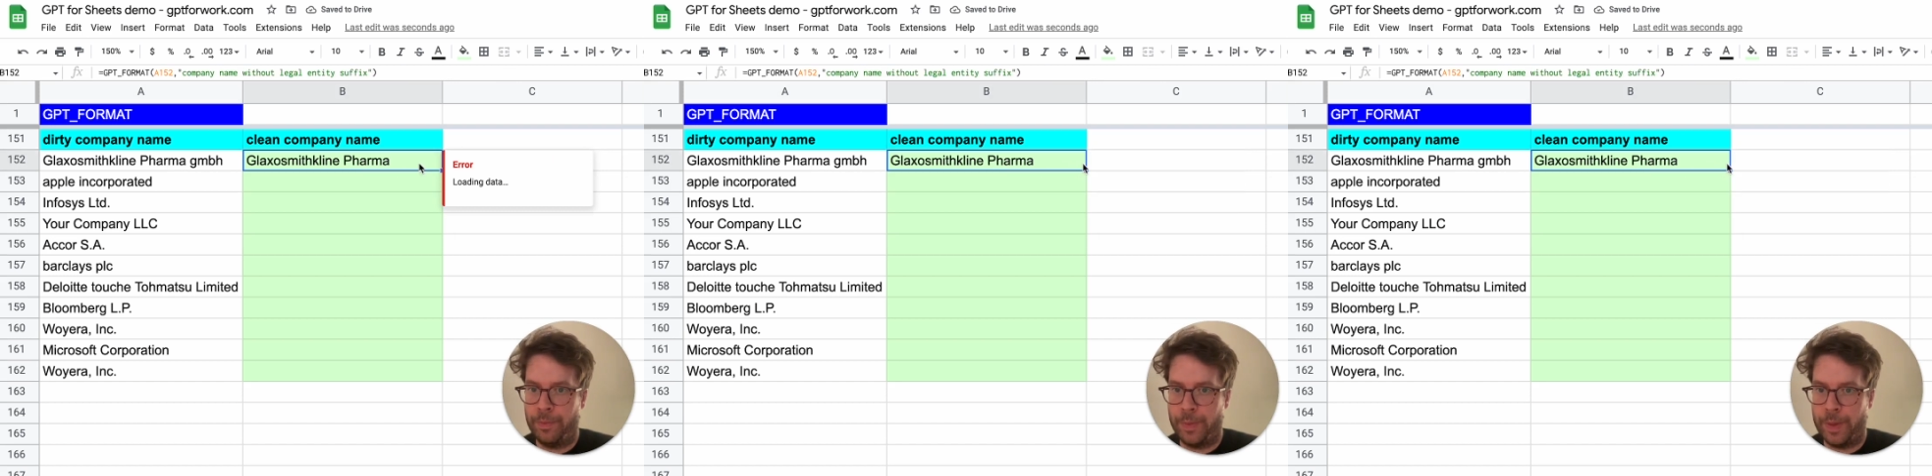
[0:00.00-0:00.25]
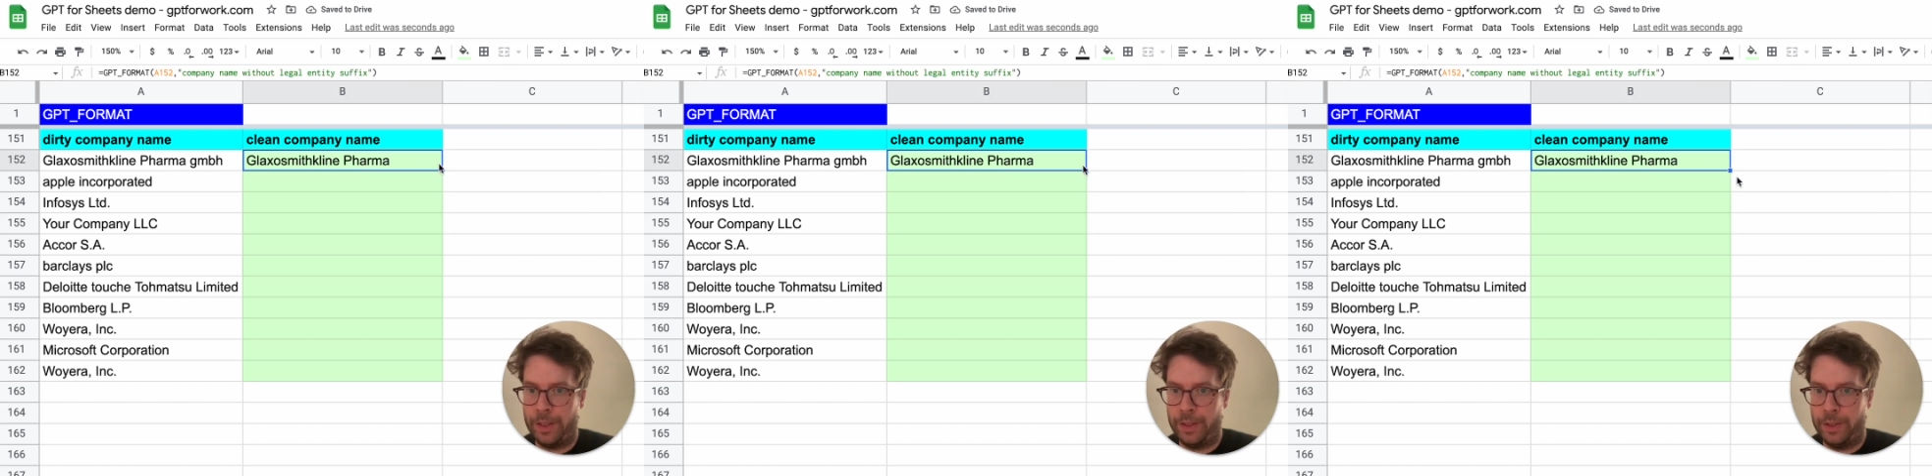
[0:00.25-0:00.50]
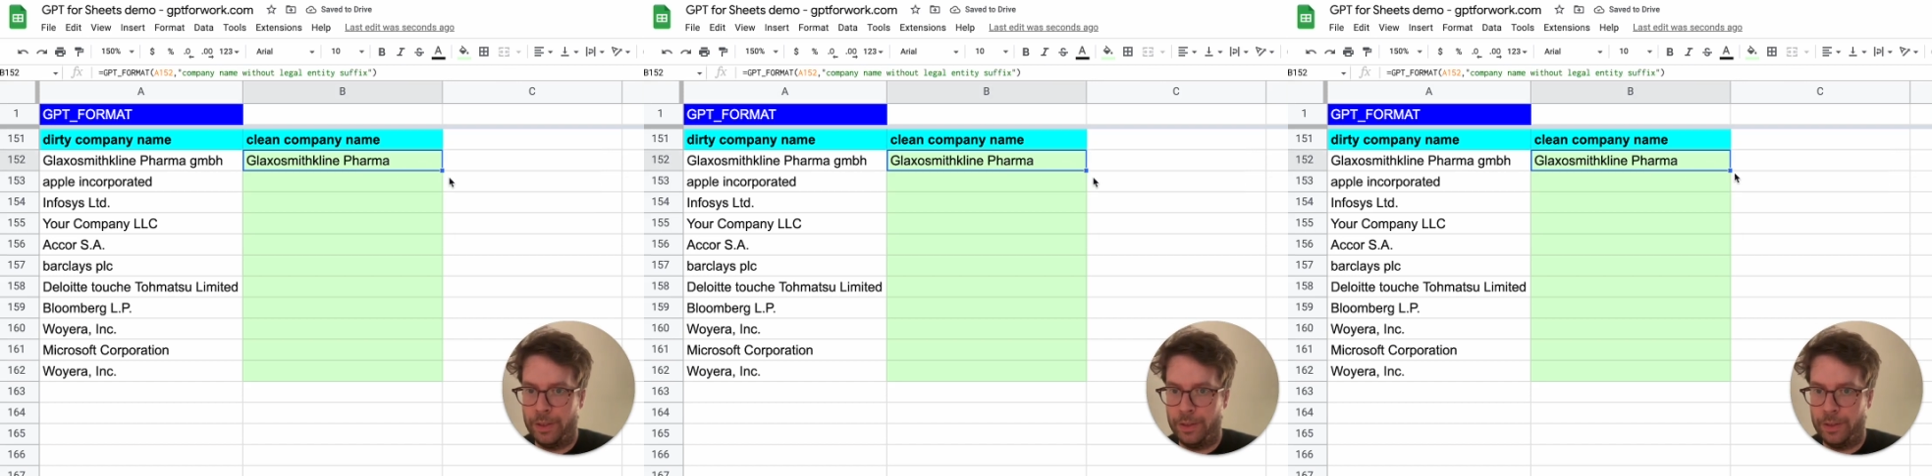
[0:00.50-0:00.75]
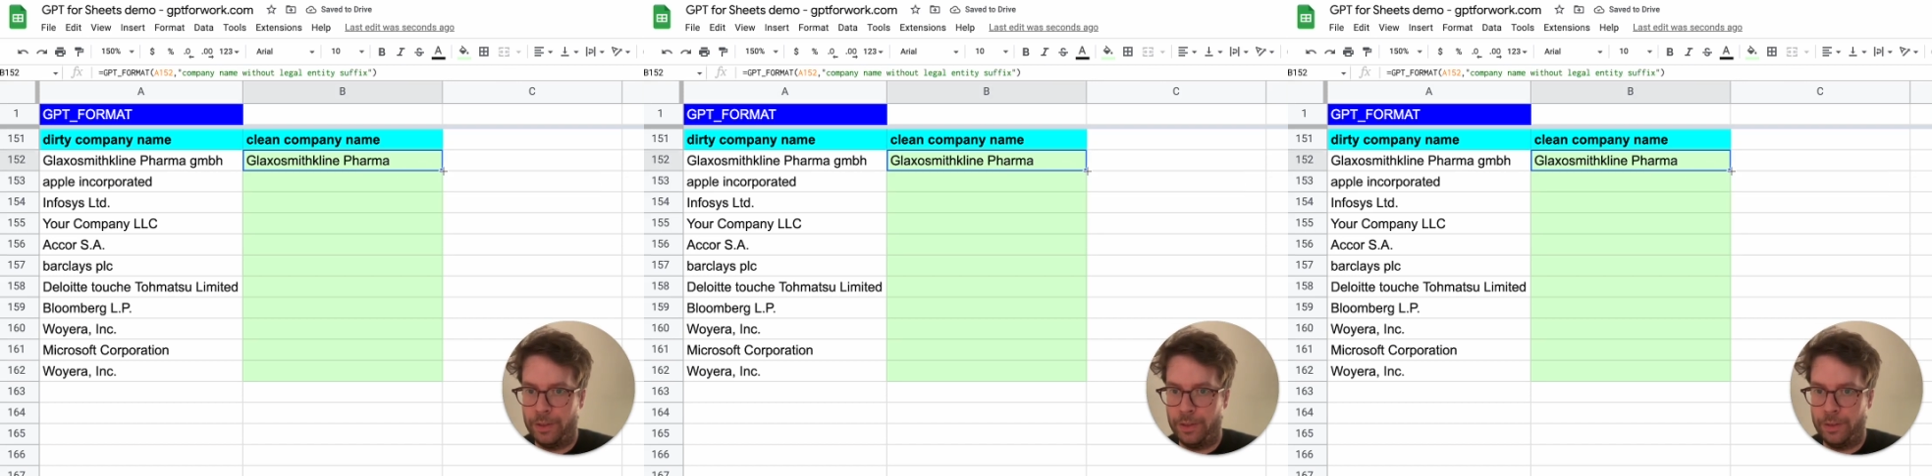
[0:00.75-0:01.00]

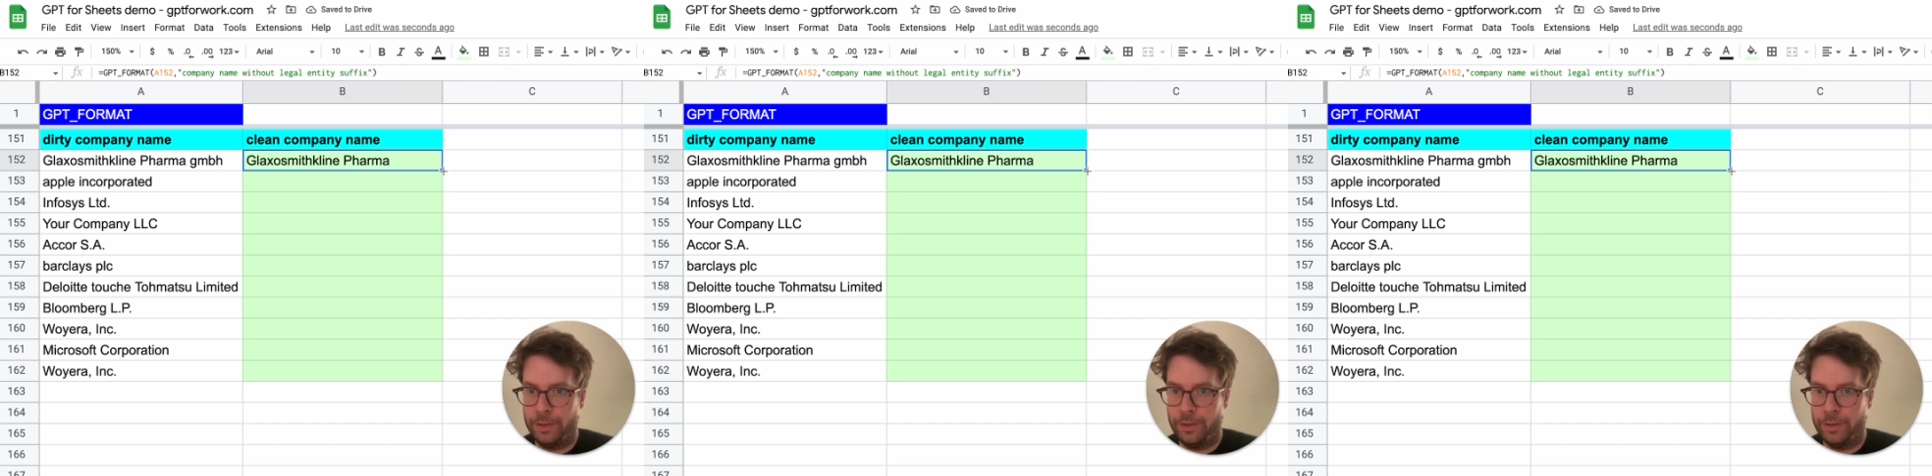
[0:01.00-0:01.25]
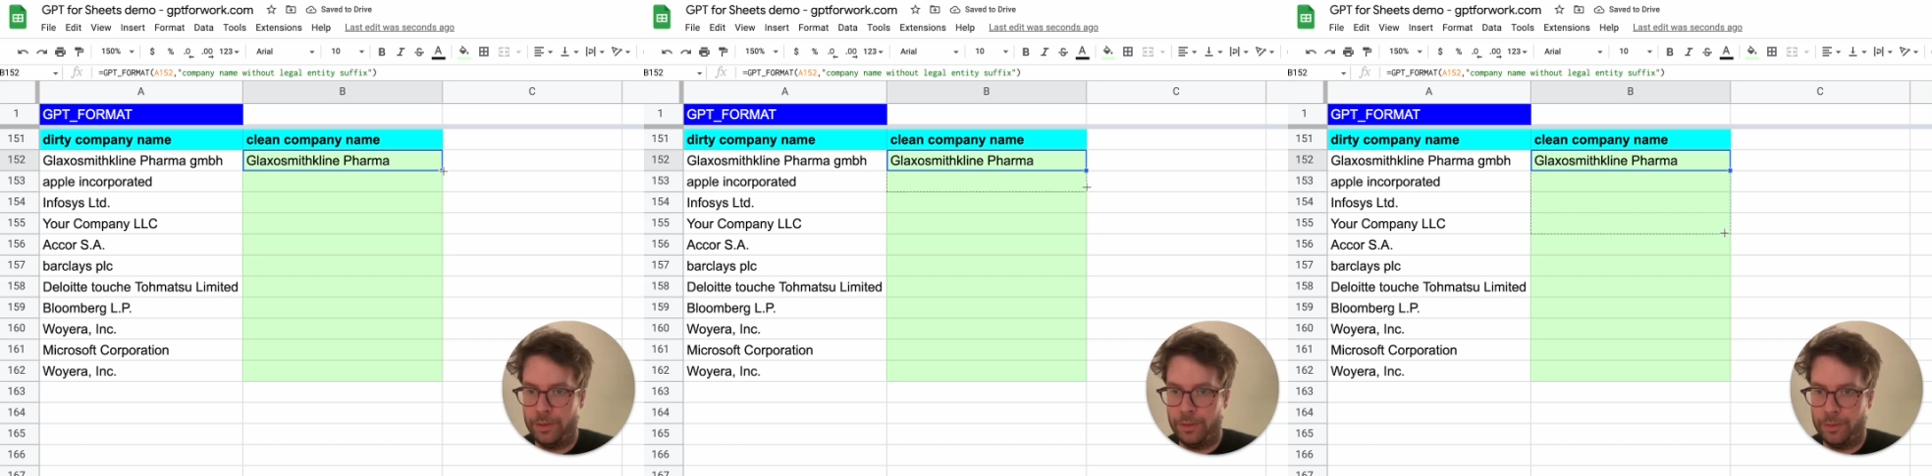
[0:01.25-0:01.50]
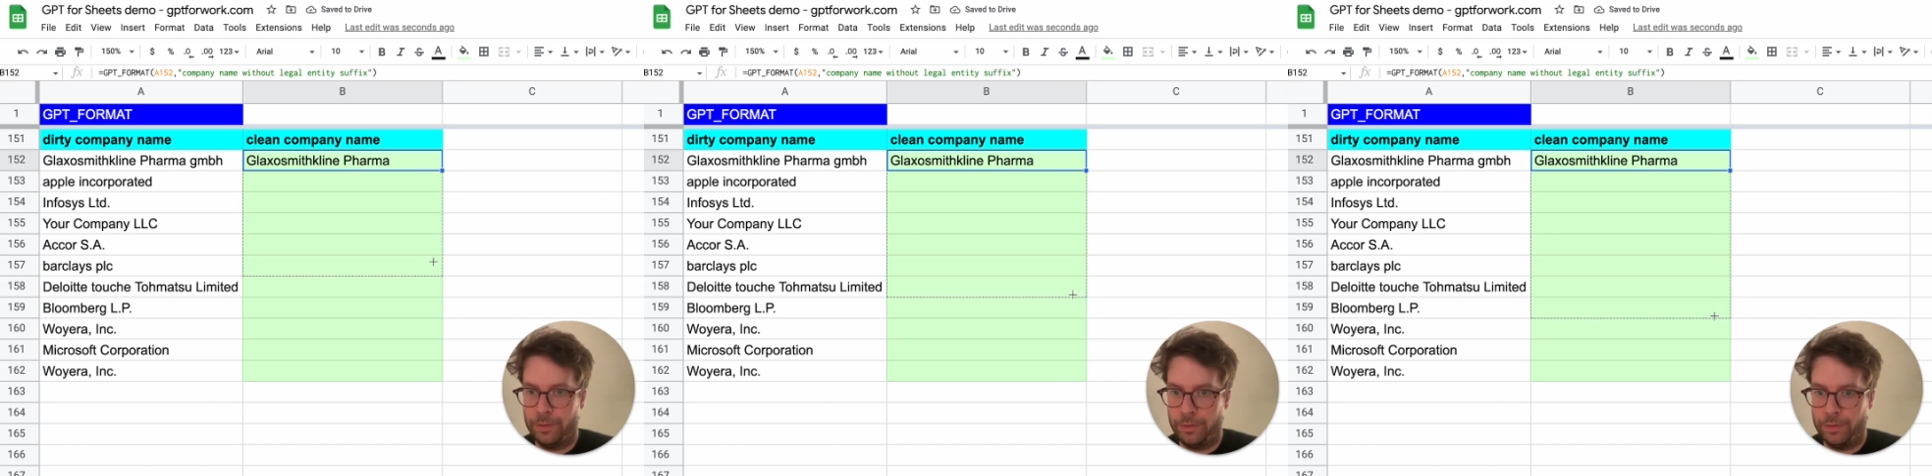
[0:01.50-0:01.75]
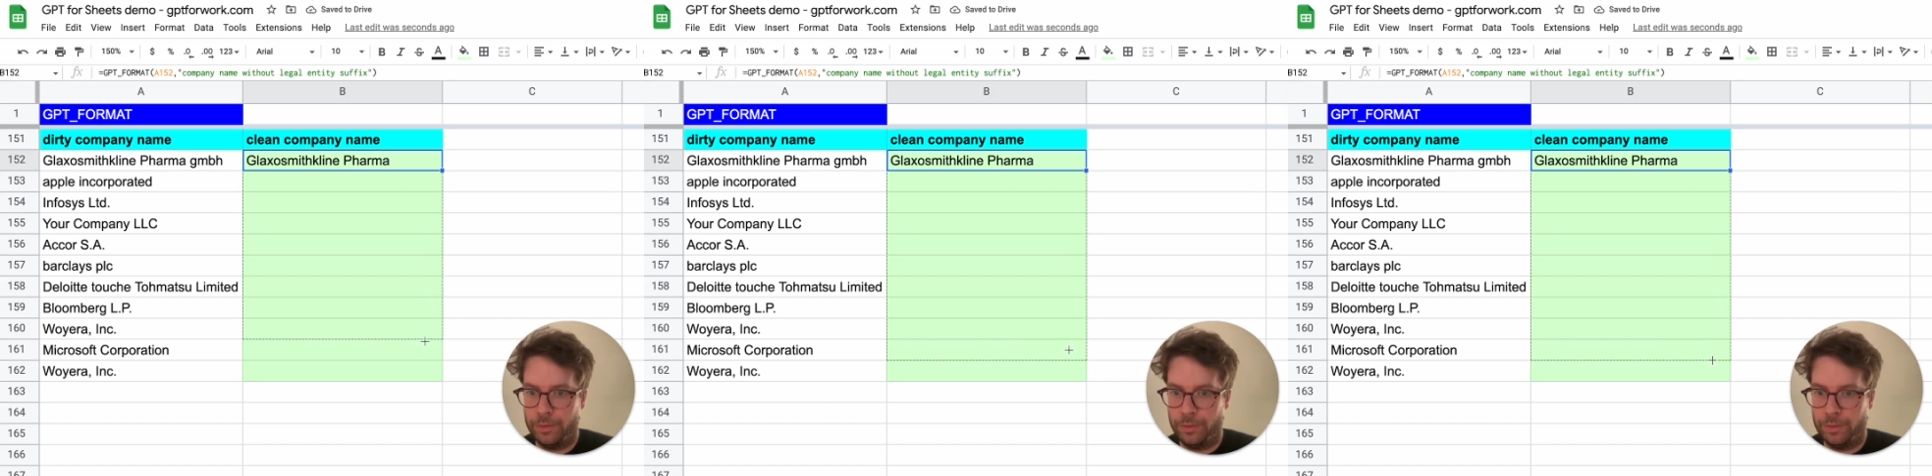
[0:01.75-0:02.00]
And
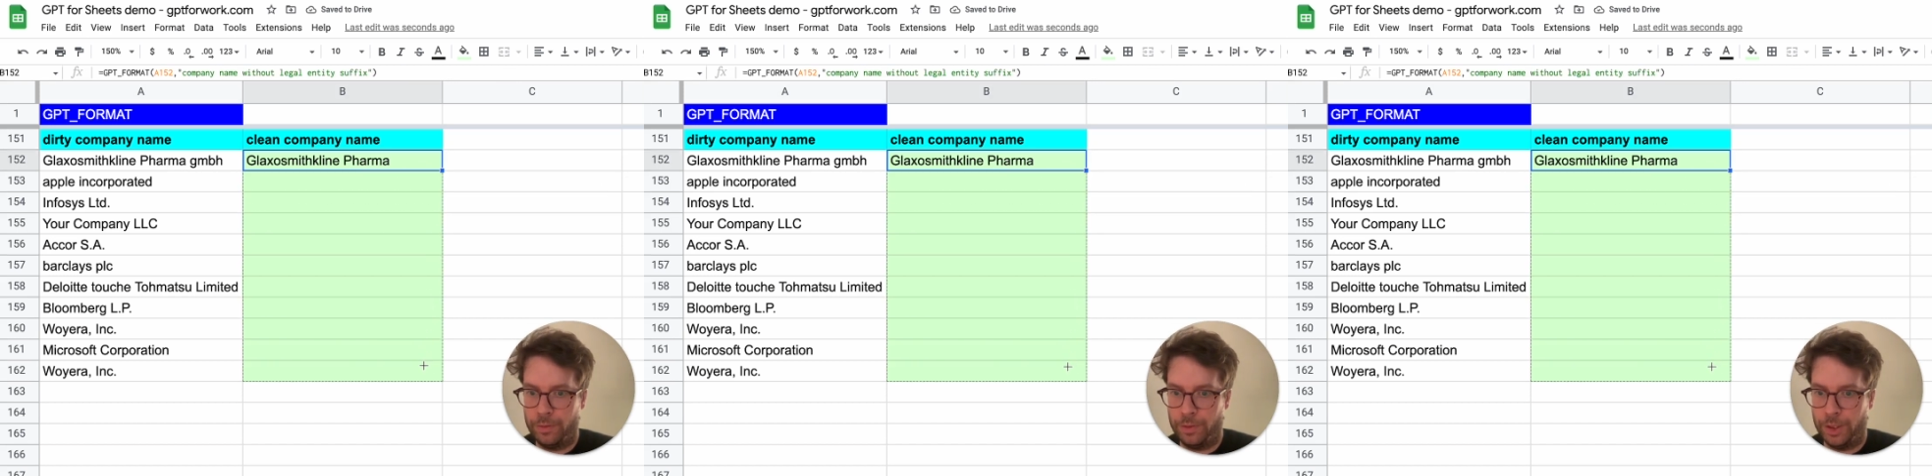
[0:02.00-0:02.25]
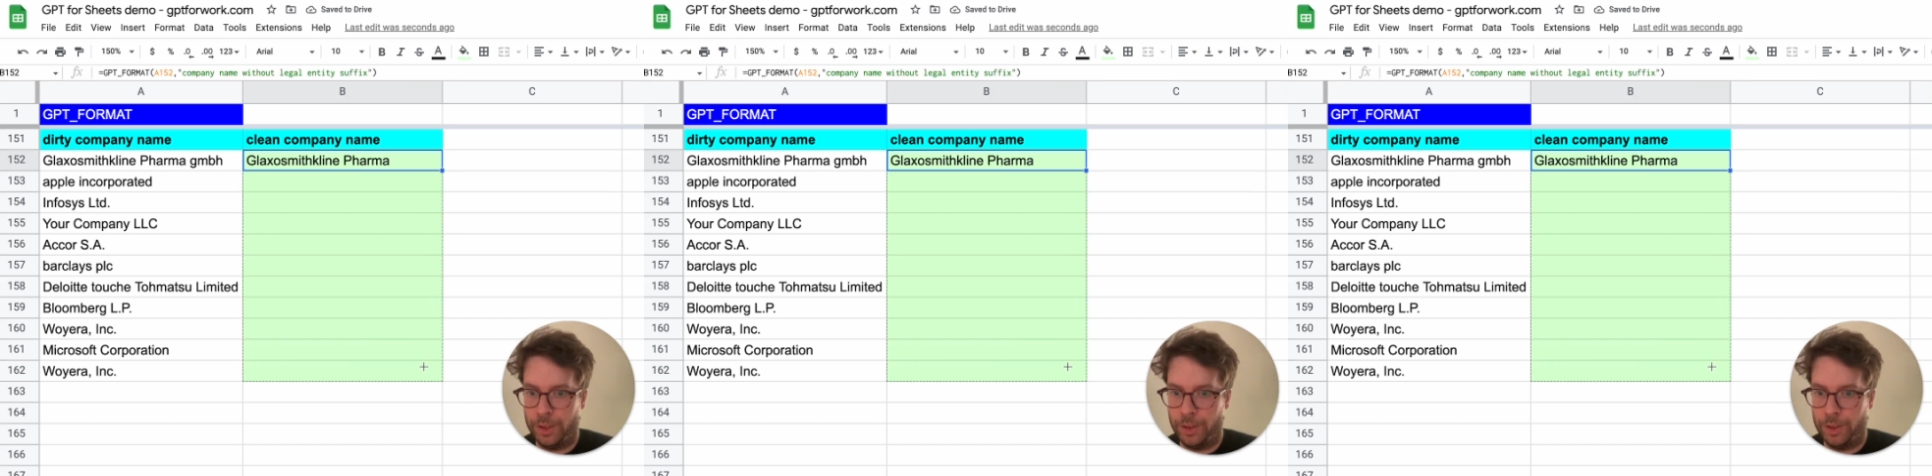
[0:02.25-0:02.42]
I